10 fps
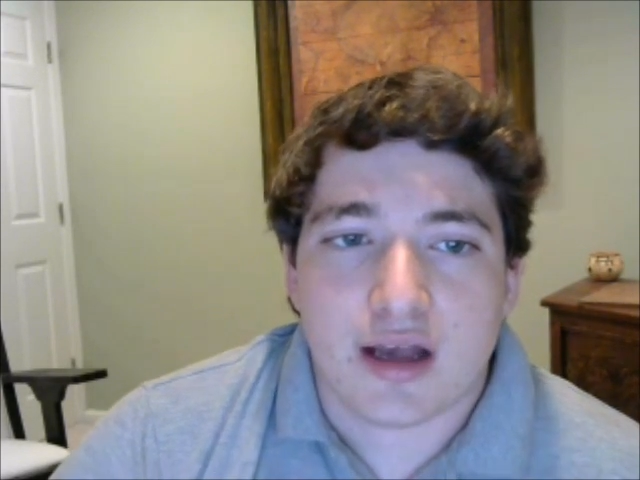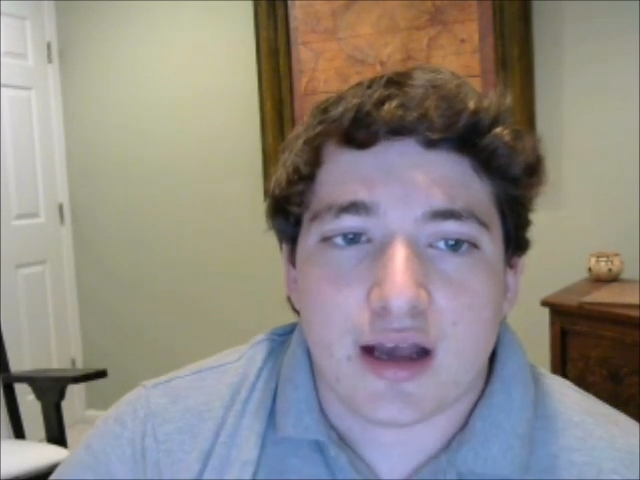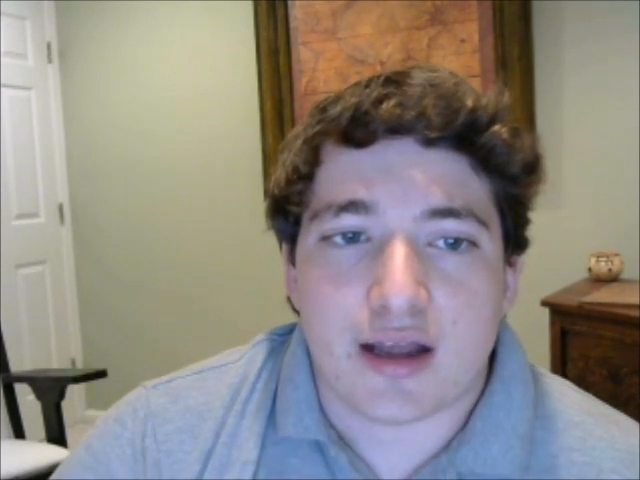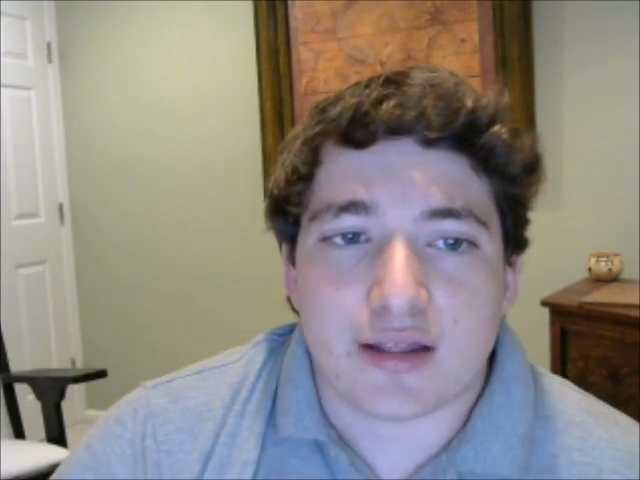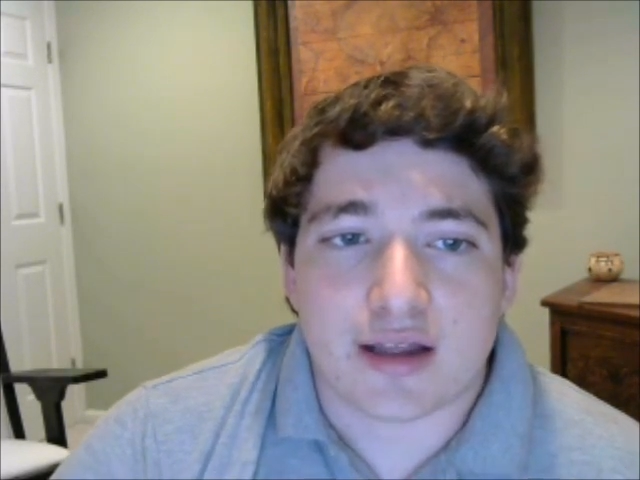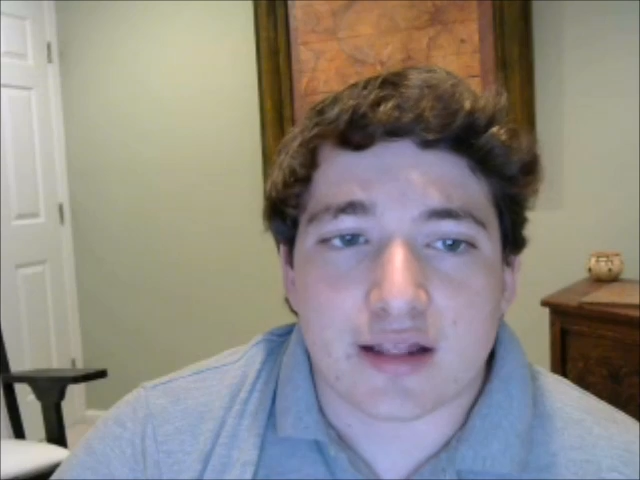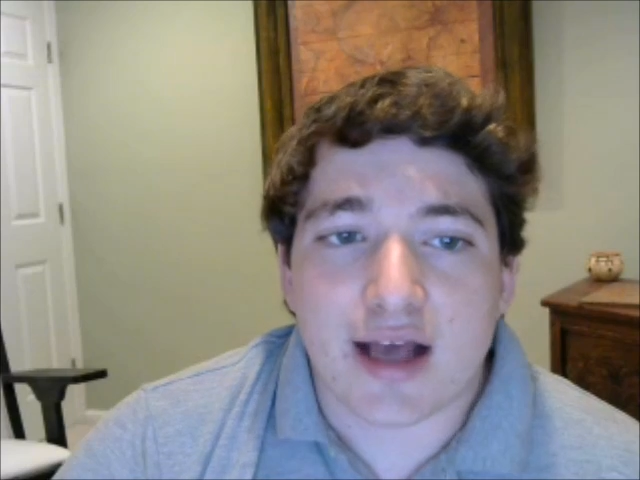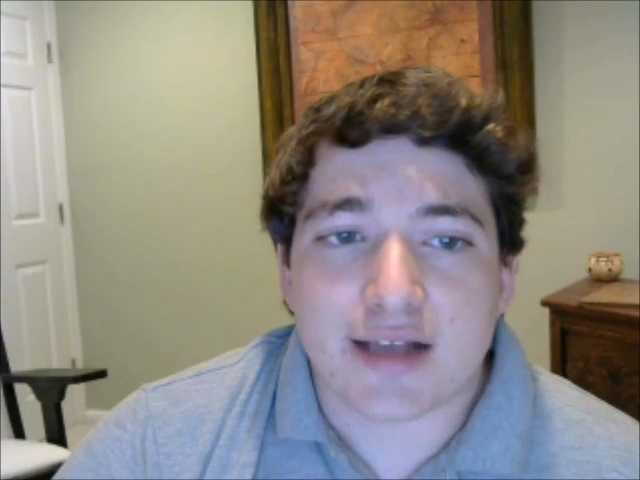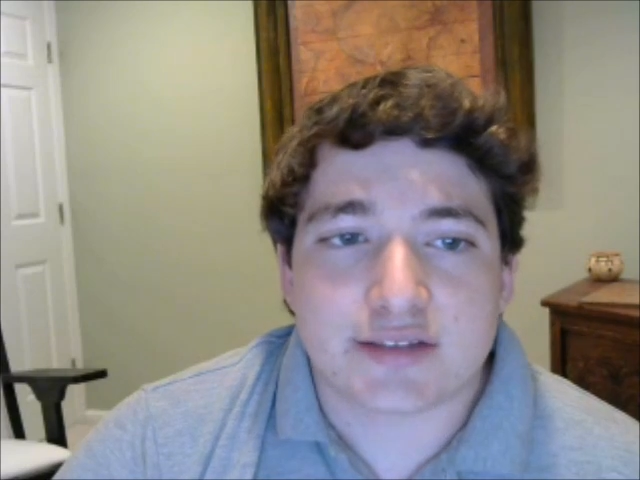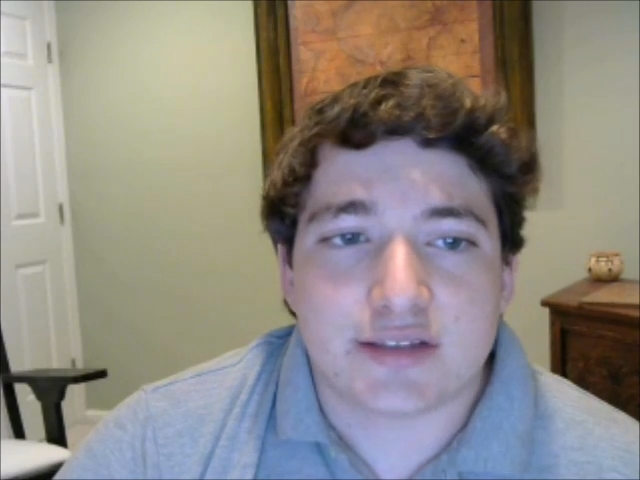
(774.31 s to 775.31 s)
And then
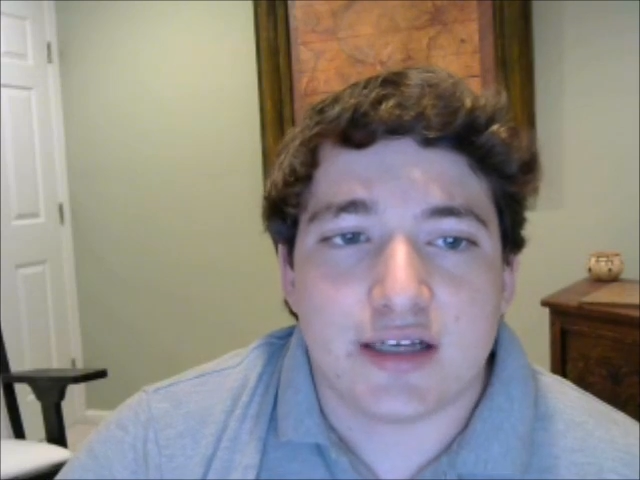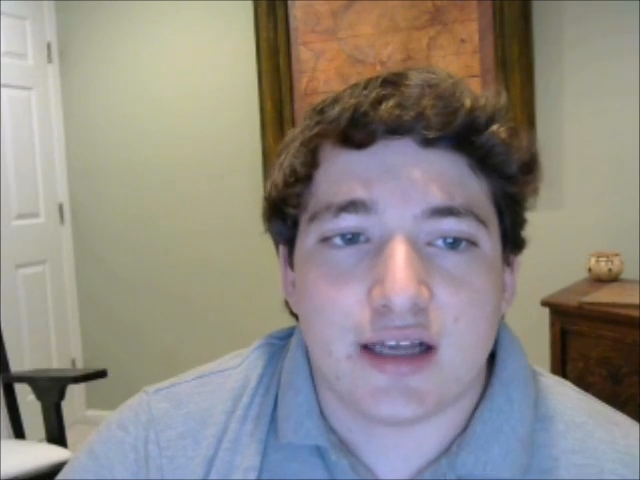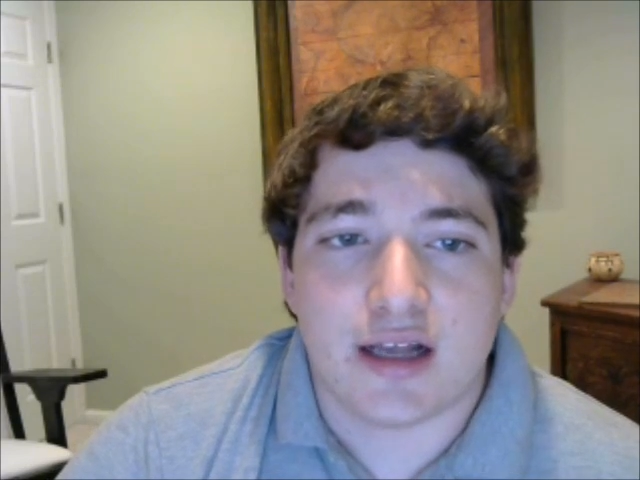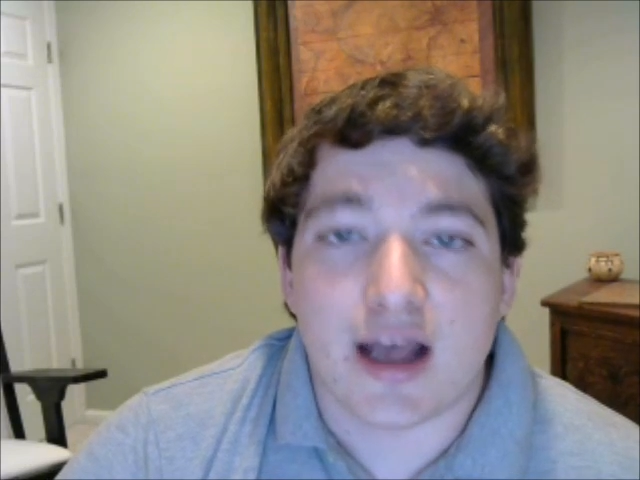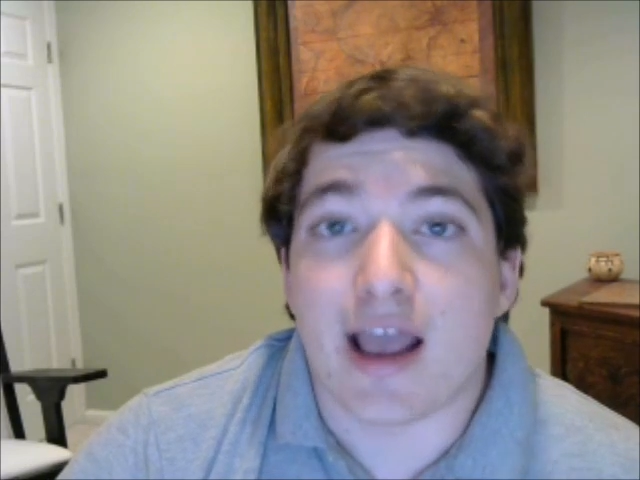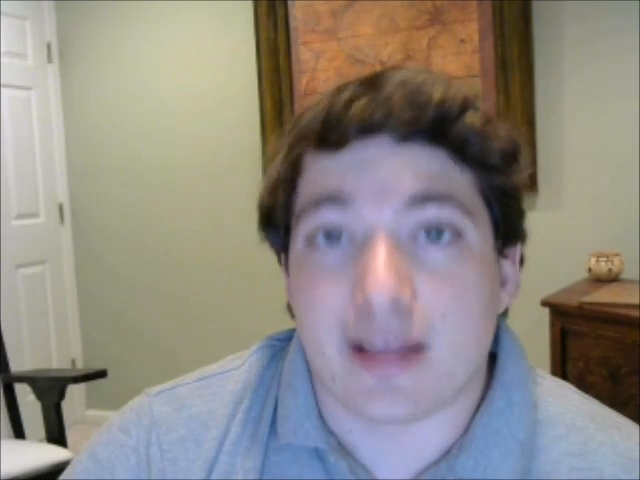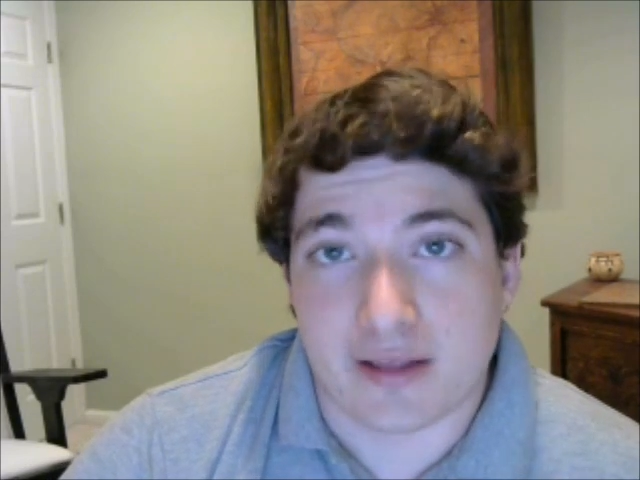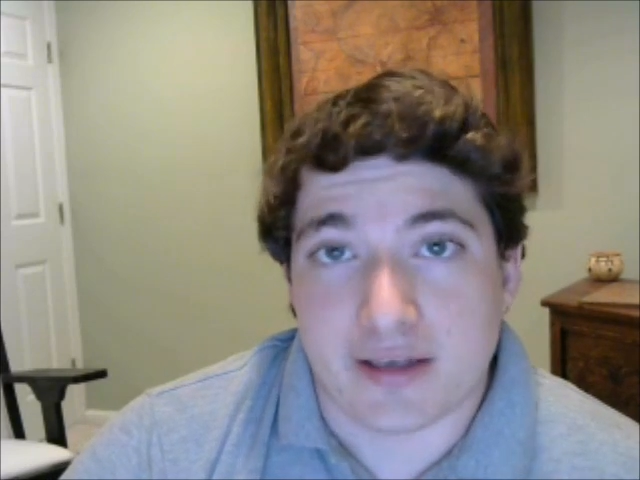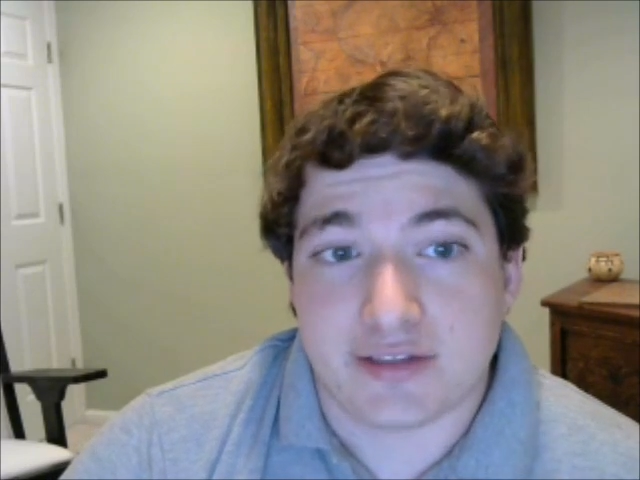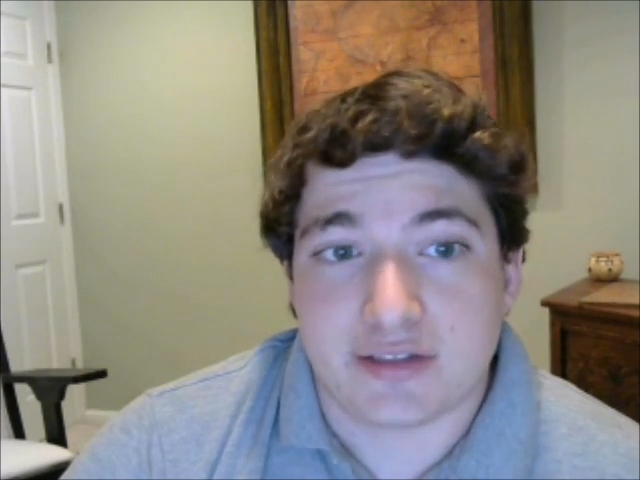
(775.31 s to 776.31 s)
last and
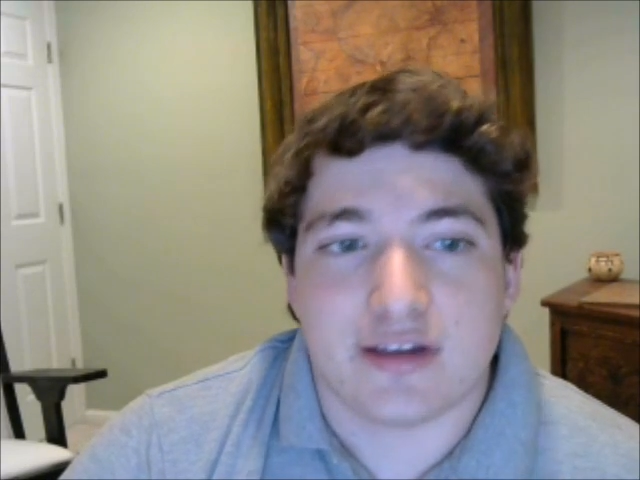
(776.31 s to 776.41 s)
least,